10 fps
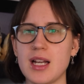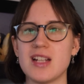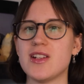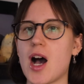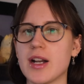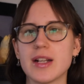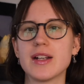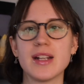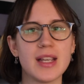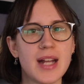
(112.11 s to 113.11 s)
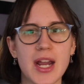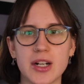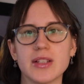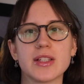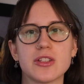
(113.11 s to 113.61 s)
not
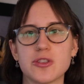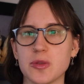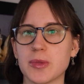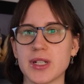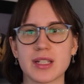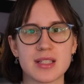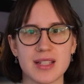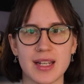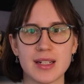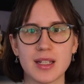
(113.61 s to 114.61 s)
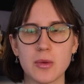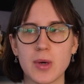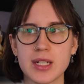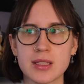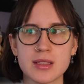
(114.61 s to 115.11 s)
inherently super exciting
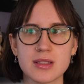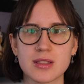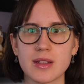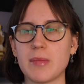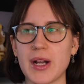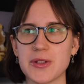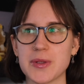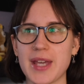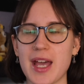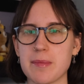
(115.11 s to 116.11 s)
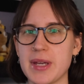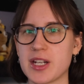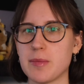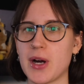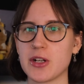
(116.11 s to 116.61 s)
ones. But I also can't pick
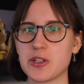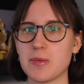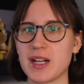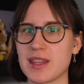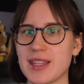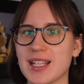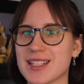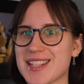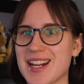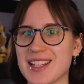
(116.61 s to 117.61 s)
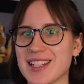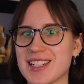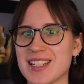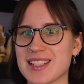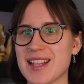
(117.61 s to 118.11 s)
apart too many things that I like
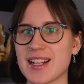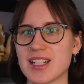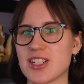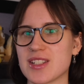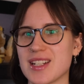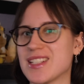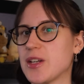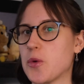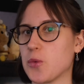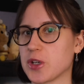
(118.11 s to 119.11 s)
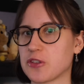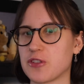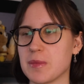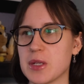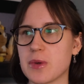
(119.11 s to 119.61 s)
disliked. It didn't work
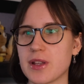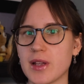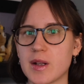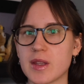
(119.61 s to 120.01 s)
for me with a lot of